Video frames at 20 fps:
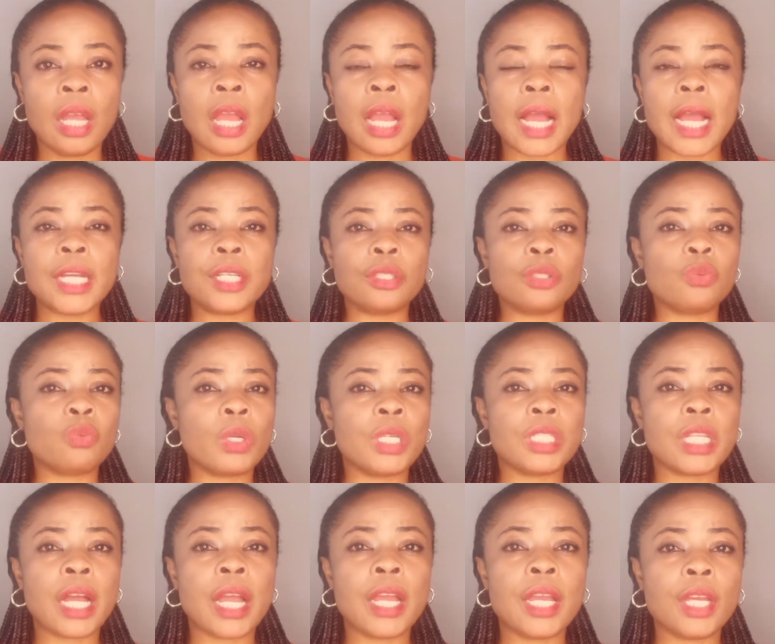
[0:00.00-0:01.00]
I just
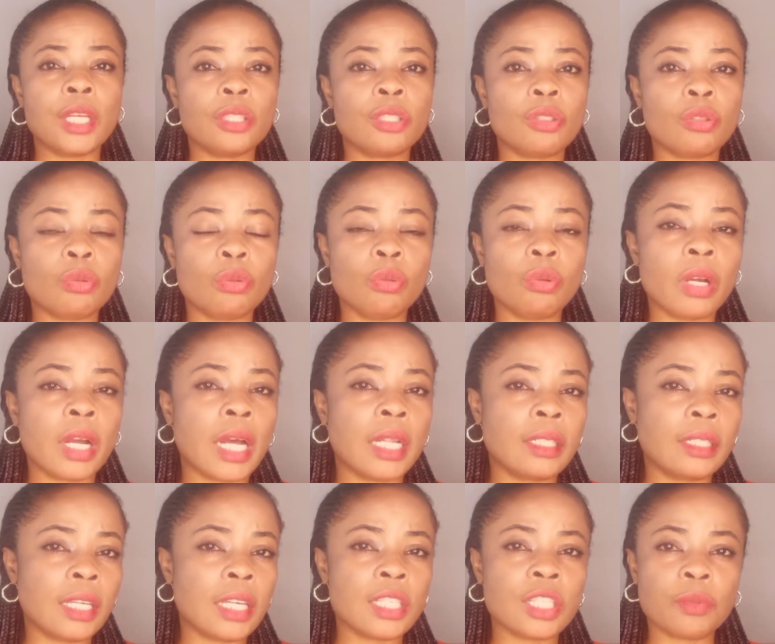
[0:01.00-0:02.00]
went ahead to look
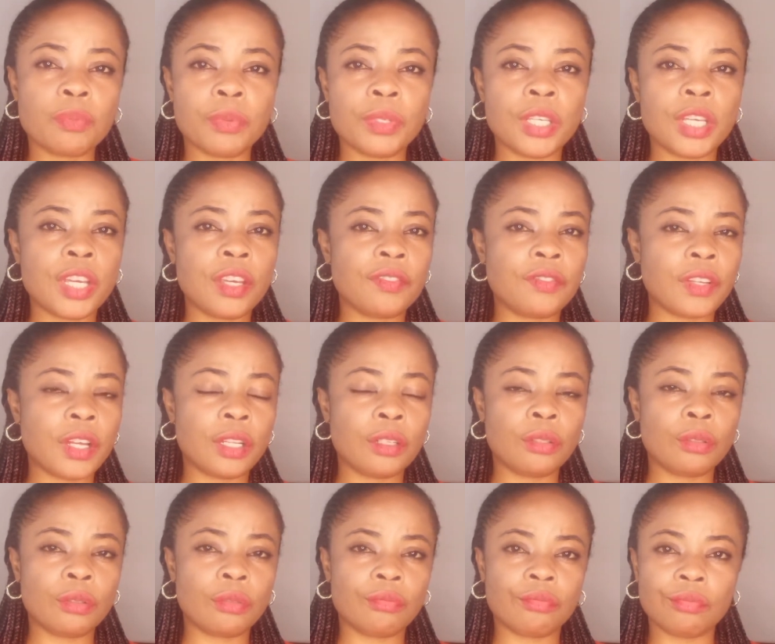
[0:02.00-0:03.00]
at the SPF
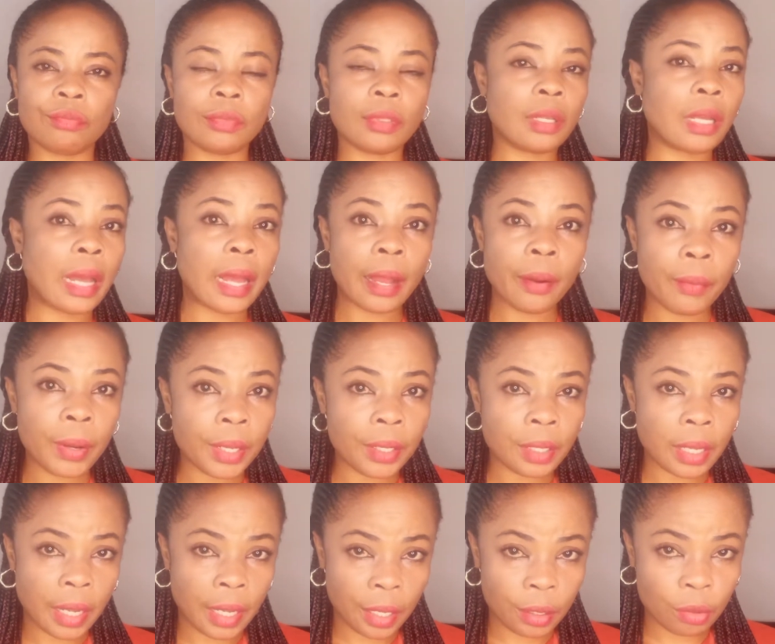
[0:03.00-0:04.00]
and I
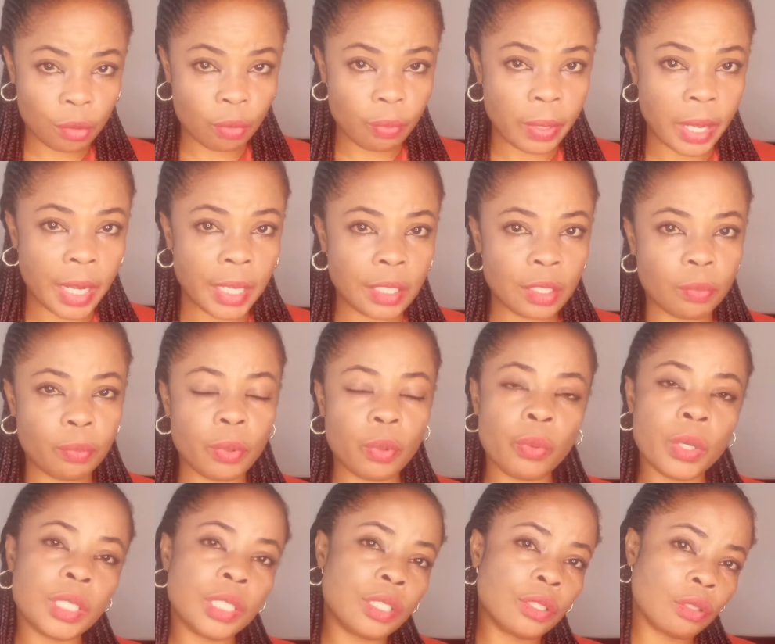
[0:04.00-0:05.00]
went ahead to buy it. But
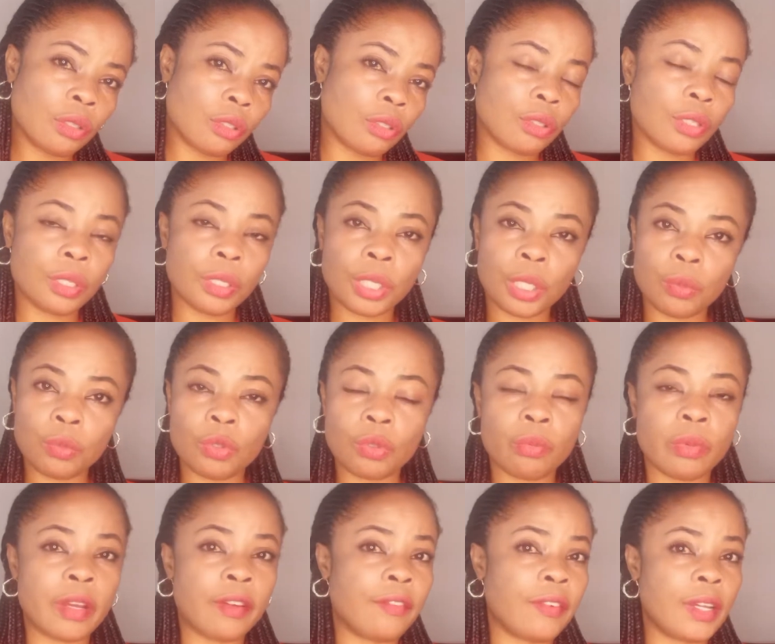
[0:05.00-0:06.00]
when the sunscreen came
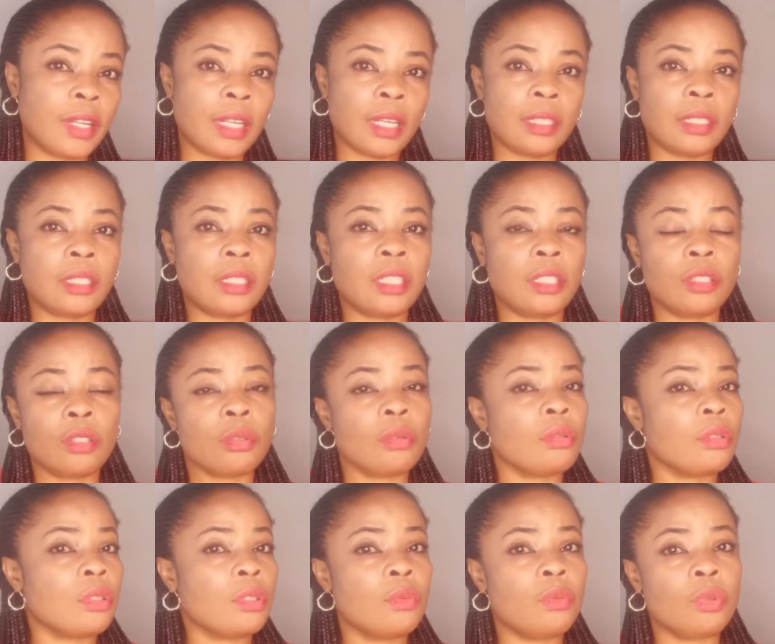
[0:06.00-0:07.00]
to me, I found that the
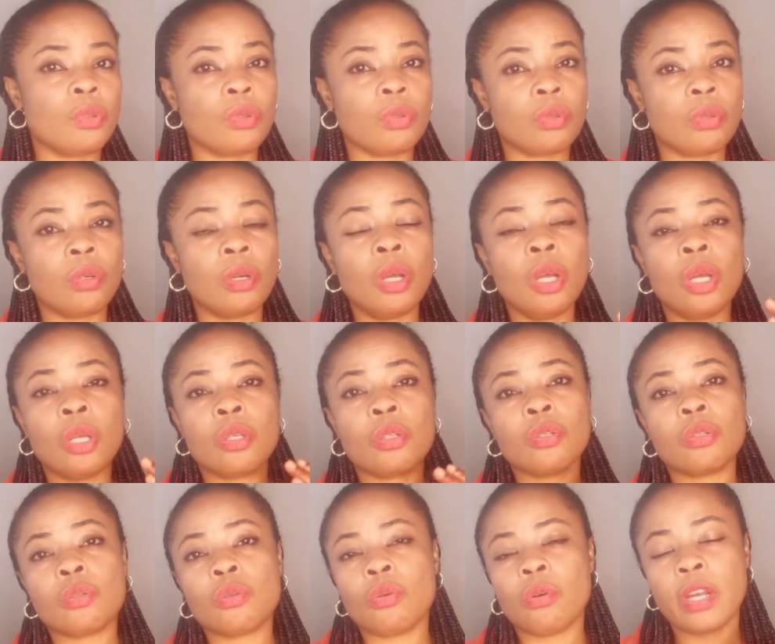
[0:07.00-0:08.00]
sunscreen was
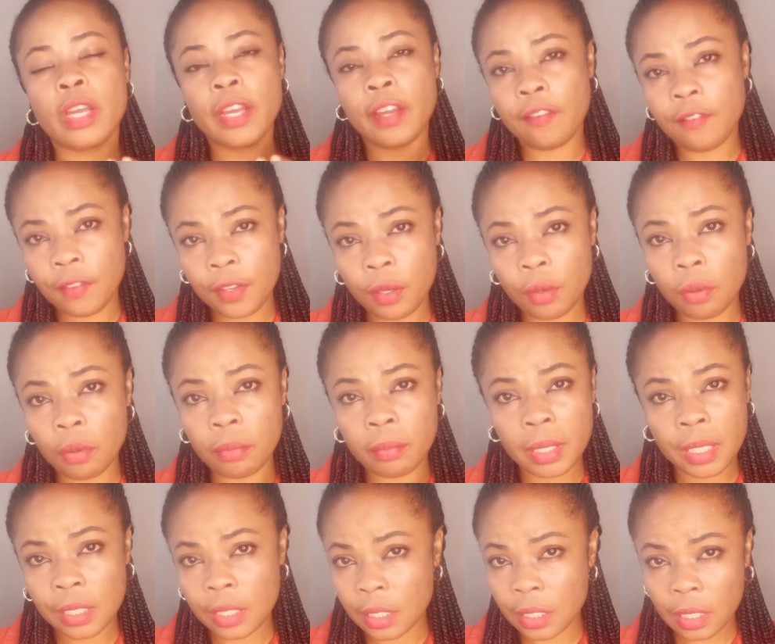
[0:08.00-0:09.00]
so heavy on
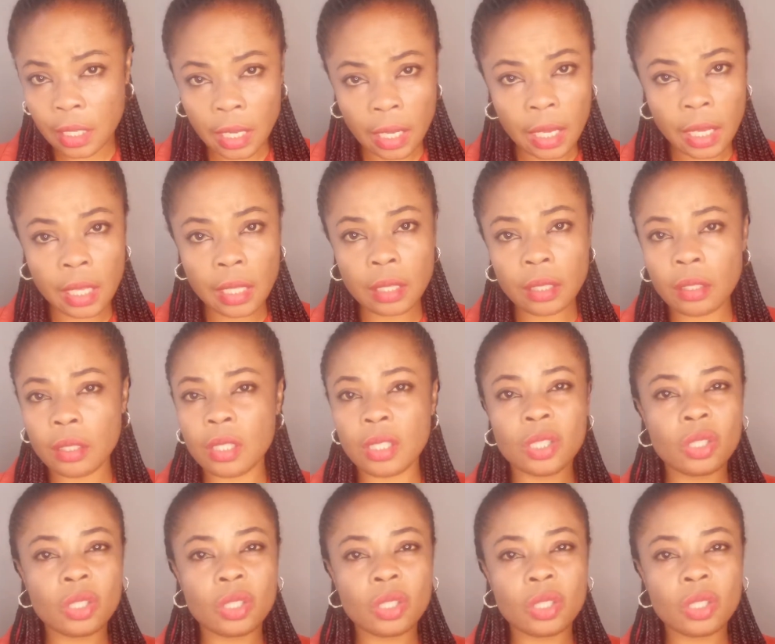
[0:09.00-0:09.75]
my skin.